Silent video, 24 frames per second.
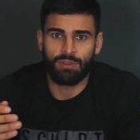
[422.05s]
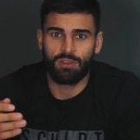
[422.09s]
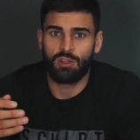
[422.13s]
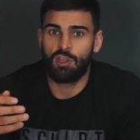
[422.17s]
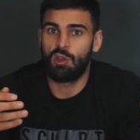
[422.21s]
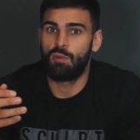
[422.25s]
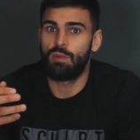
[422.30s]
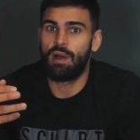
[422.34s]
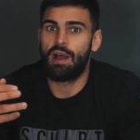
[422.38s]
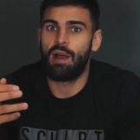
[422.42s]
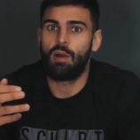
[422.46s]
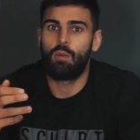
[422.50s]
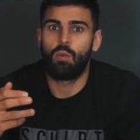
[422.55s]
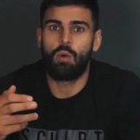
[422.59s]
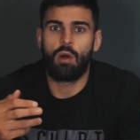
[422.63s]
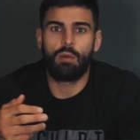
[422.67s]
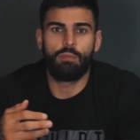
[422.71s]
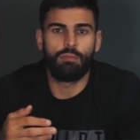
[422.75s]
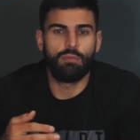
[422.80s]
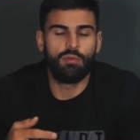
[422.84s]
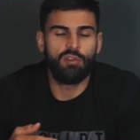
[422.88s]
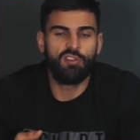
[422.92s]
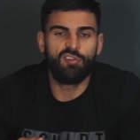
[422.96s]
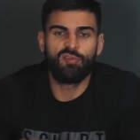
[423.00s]
no matter
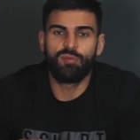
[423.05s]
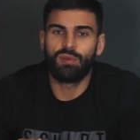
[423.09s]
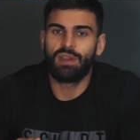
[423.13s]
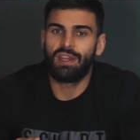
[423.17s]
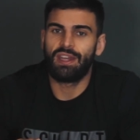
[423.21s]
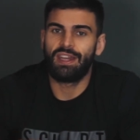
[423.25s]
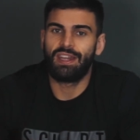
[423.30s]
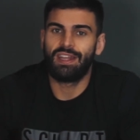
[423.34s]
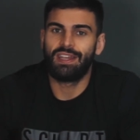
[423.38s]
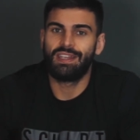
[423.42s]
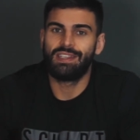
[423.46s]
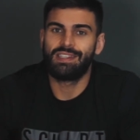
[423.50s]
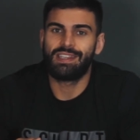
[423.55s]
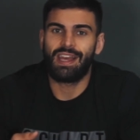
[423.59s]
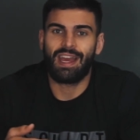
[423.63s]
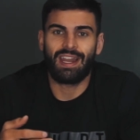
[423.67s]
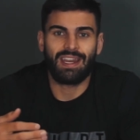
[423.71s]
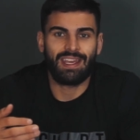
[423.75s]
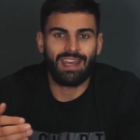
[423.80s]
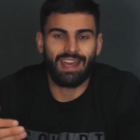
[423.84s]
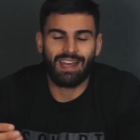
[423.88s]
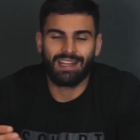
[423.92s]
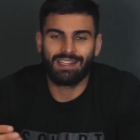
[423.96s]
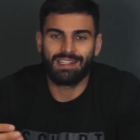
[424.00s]
what movement it is,
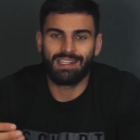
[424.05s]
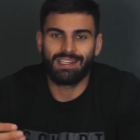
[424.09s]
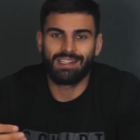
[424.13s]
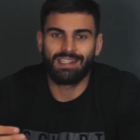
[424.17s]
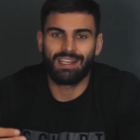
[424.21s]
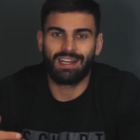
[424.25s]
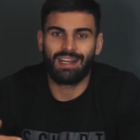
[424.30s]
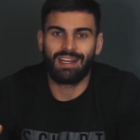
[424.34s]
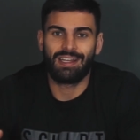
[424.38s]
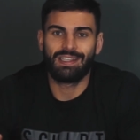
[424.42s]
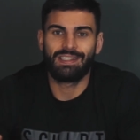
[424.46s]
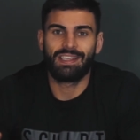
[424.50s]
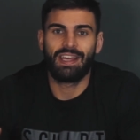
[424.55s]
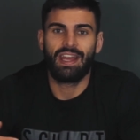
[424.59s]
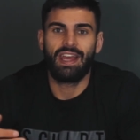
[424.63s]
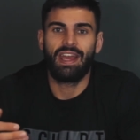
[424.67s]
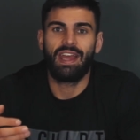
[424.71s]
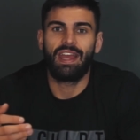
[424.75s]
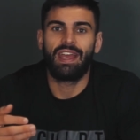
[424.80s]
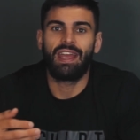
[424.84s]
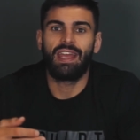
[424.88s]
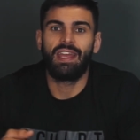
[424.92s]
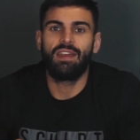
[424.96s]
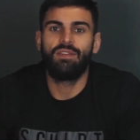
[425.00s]
any exercise.
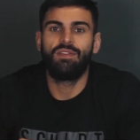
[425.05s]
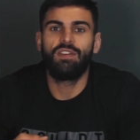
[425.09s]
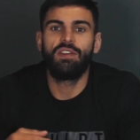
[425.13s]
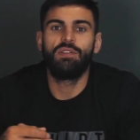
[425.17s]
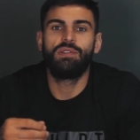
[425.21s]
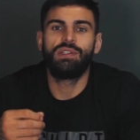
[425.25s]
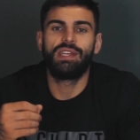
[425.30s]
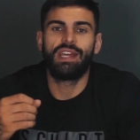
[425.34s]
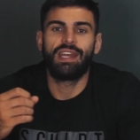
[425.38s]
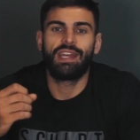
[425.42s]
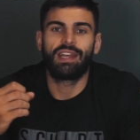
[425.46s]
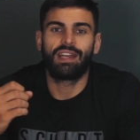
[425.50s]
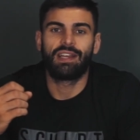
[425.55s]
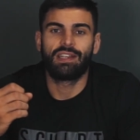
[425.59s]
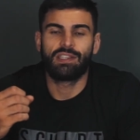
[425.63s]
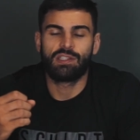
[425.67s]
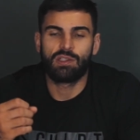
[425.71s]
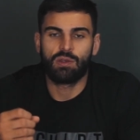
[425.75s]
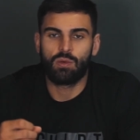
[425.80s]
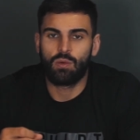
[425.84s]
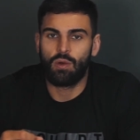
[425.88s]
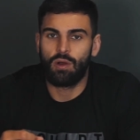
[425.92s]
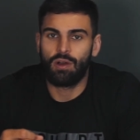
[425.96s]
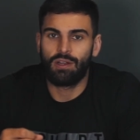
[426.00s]
If you take a
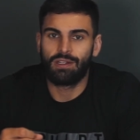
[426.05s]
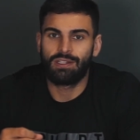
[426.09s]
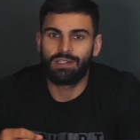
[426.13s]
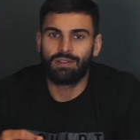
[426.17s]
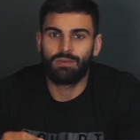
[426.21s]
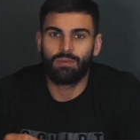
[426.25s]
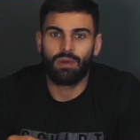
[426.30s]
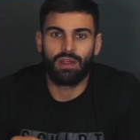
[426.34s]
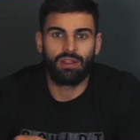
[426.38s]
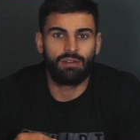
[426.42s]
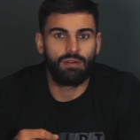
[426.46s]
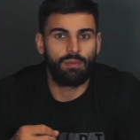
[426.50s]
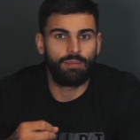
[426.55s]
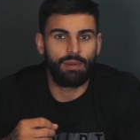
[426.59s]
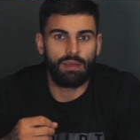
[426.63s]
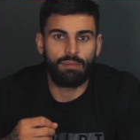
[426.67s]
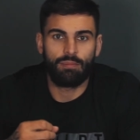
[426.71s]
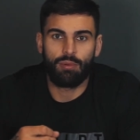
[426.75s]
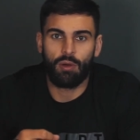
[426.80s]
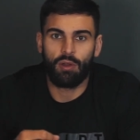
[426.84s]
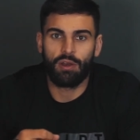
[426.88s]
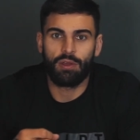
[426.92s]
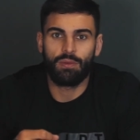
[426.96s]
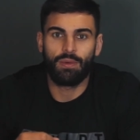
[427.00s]
squat, whether it
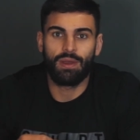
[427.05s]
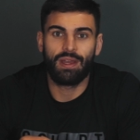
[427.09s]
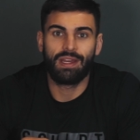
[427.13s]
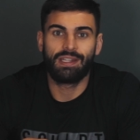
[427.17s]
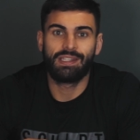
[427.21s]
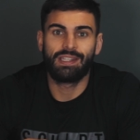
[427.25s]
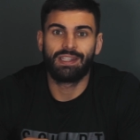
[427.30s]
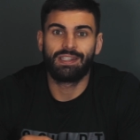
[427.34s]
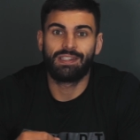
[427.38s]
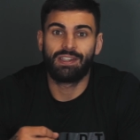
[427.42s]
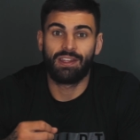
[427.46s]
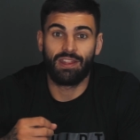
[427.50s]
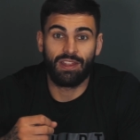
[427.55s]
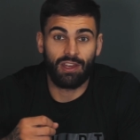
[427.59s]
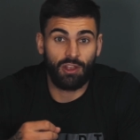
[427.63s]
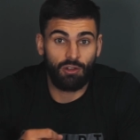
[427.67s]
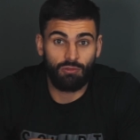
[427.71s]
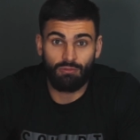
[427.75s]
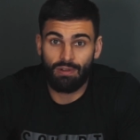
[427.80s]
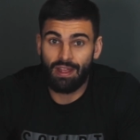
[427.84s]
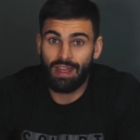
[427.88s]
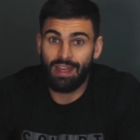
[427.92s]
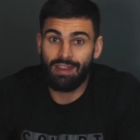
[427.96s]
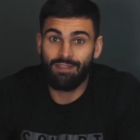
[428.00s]
be bodyweight, to the
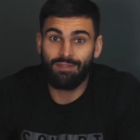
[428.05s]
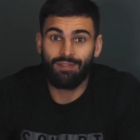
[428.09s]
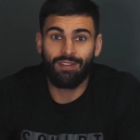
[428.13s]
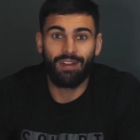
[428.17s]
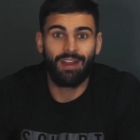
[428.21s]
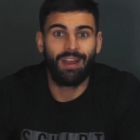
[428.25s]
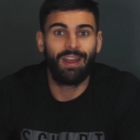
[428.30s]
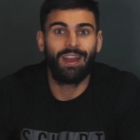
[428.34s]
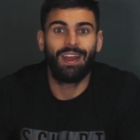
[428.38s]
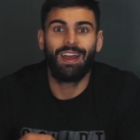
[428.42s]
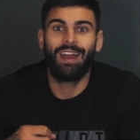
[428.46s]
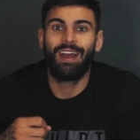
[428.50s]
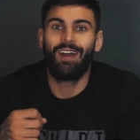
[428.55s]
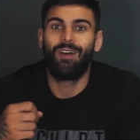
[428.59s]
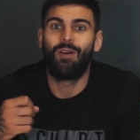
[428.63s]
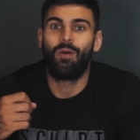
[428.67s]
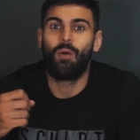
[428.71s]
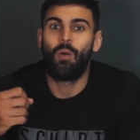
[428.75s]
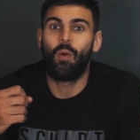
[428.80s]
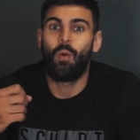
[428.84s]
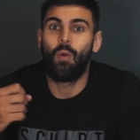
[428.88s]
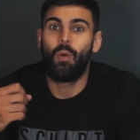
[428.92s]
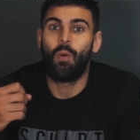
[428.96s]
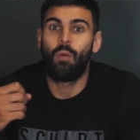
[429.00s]
grave,
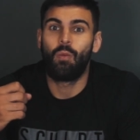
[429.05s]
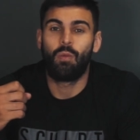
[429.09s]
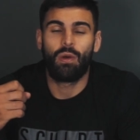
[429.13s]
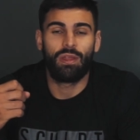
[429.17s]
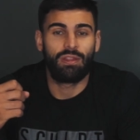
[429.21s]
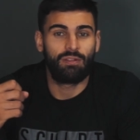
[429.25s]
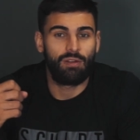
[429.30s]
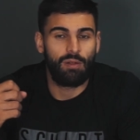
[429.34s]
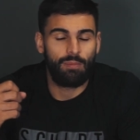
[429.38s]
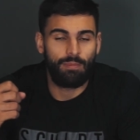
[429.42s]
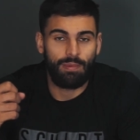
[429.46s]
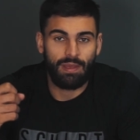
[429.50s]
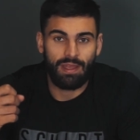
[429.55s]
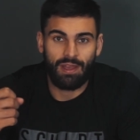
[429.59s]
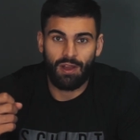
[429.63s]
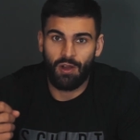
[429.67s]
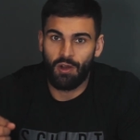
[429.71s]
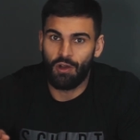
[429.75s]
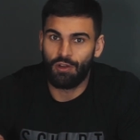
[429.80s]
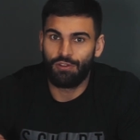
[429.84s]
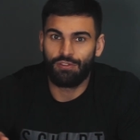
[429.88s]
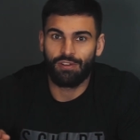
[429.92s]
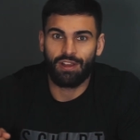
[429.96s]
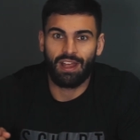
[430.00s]
or whether it be a
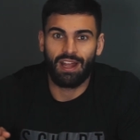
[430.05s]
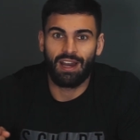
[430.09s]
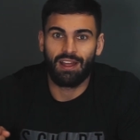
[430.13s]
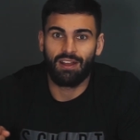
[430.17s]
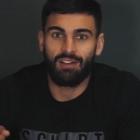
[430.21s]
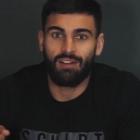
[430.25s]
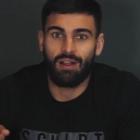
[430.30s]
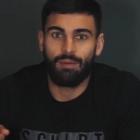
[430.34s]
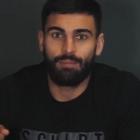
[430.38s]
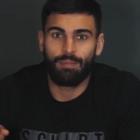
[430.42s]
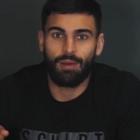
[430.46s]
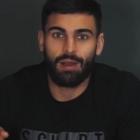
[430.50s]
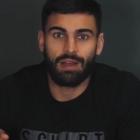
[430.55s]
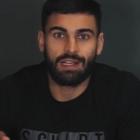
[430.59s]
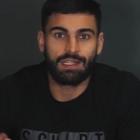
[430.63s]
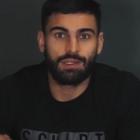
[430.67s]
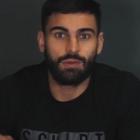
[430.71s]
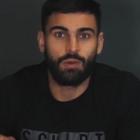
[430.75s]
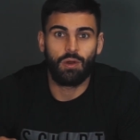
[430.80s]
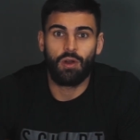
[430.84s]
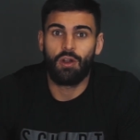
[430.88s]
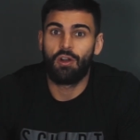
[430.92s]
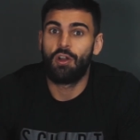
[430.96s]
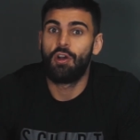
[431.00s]
100 kilogram back
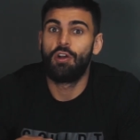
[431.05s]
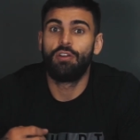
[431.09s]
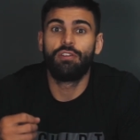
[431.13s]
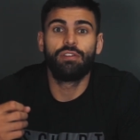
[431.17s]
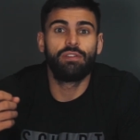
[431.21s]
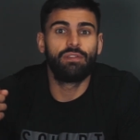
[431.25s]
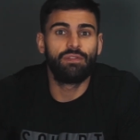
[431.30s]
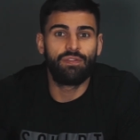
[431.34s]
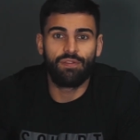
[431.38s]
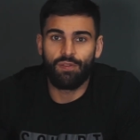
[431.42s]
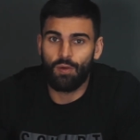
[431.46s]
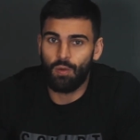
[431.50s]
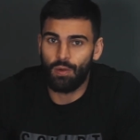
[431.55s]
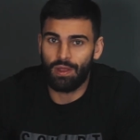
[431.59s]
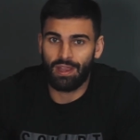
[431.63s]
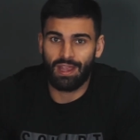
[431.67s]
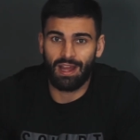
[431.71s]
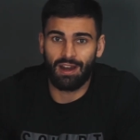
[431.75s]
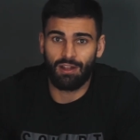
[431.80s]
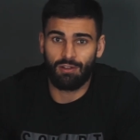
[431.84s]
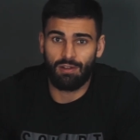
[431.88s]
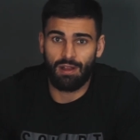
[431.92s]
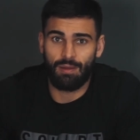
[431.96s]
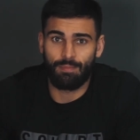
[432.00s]
squat or 140
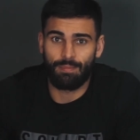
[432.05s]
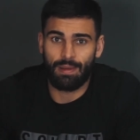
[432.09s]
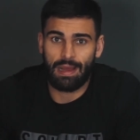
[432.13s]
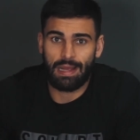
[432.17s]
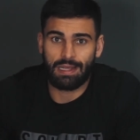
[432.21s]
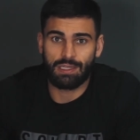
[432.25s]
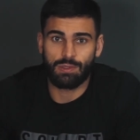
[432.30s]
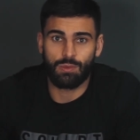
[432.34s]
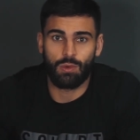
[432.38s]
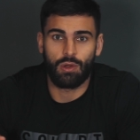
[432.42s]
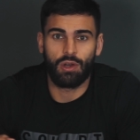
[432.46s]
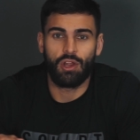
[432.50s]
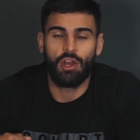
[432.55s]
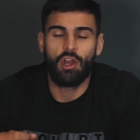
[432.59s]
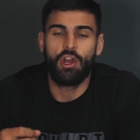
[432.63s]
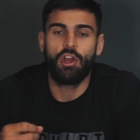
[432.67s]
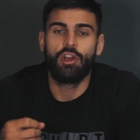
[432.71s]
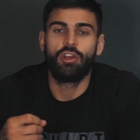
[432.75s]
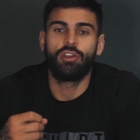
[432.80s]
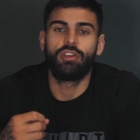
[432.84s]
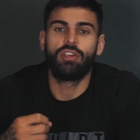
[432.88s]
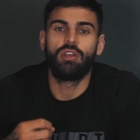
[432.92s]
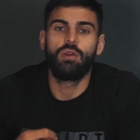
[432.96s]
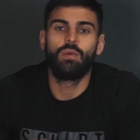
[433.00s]
kilogram back squat,
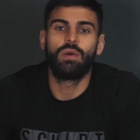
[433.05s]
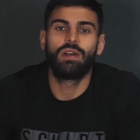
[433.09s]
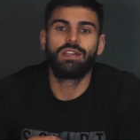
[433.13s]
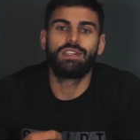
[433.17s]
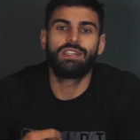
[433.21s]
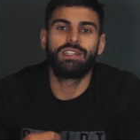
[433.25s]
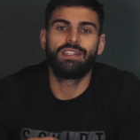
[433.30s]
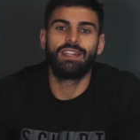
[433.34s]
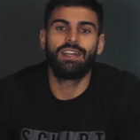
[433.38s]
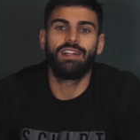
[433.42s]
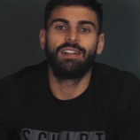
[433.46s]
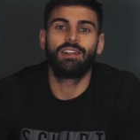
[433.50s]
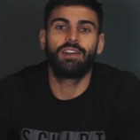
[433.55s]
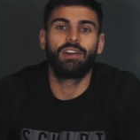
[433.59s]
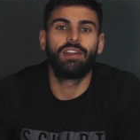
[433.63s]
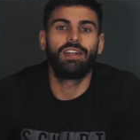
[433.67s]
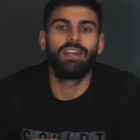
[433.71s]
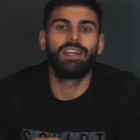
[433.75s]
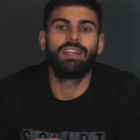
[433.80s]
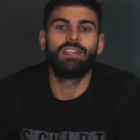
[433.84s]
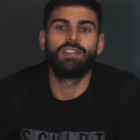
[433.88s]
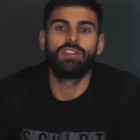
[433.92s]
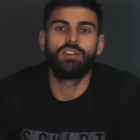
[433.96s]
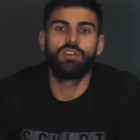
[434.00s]
you are still
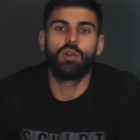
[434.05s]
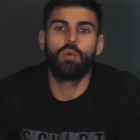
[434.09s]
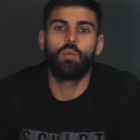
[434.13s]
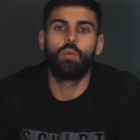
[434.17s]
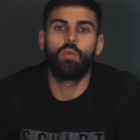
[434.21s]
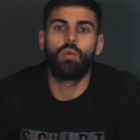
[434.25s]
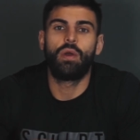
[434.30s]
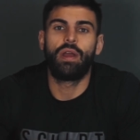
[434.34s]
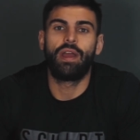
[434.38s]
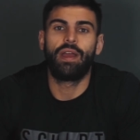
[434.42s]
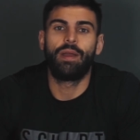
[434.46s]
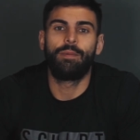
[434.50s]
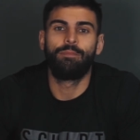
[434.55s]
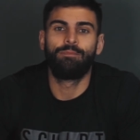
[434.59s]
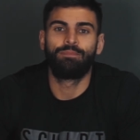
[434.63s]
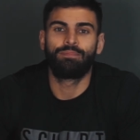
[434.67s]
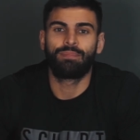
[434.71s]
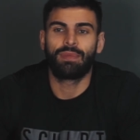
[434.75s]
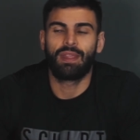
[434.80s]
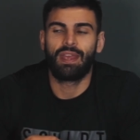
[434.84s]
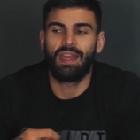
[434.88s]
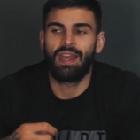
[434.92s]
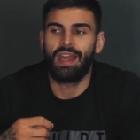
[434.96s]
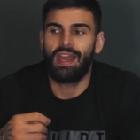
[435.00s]
gonna in some way
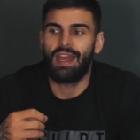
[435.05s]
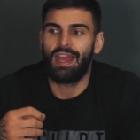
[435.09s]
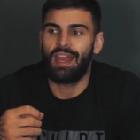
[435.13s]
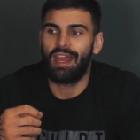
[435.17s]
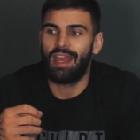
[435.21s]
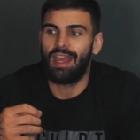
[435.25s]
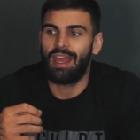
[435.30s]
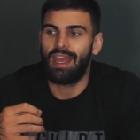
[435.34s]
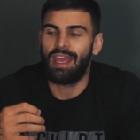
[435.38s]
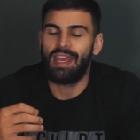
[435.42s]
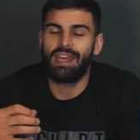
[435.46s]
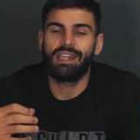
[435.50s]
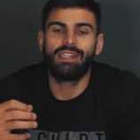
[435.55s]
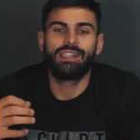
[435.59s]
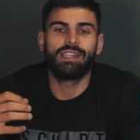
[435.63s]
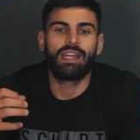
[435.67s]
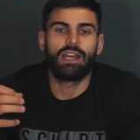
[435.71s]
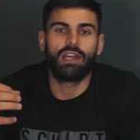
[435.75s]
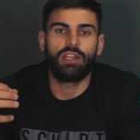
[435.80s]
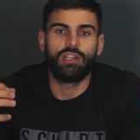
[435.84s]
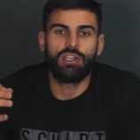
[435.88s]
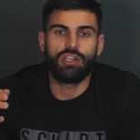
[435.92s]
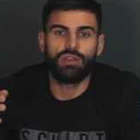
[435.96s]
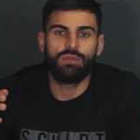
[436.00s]

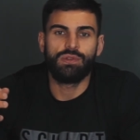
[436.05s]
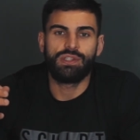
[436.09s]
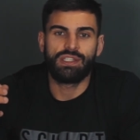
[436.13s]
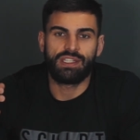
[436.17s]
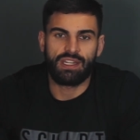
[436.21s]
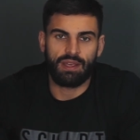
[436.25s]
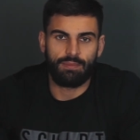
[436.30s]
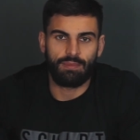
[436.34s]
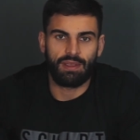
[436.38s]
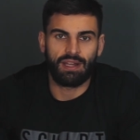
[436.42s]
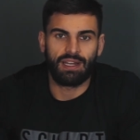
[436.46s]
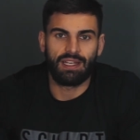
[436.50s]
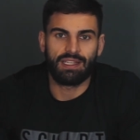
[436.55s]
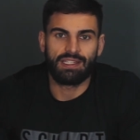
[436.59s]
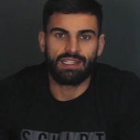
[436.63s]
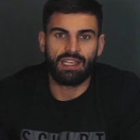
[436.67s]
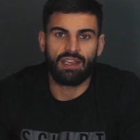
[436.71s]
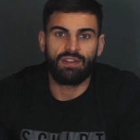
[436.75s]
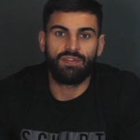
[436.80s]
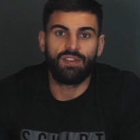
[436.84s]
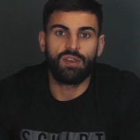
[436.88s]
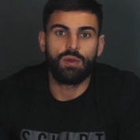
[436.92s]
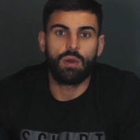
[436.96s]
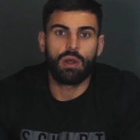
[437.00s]
hit a new
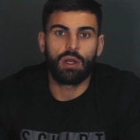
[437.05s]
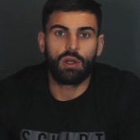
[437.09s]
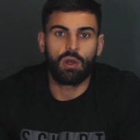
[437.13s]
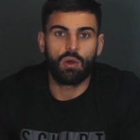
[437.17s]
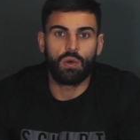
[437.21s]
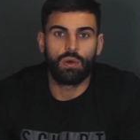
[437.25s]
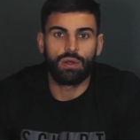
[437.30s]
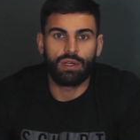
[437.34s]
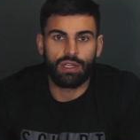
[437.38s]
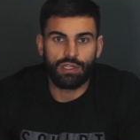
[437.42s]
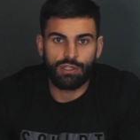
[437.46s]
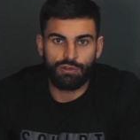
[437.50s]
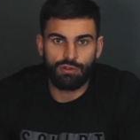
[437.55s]
stimulus if you are going to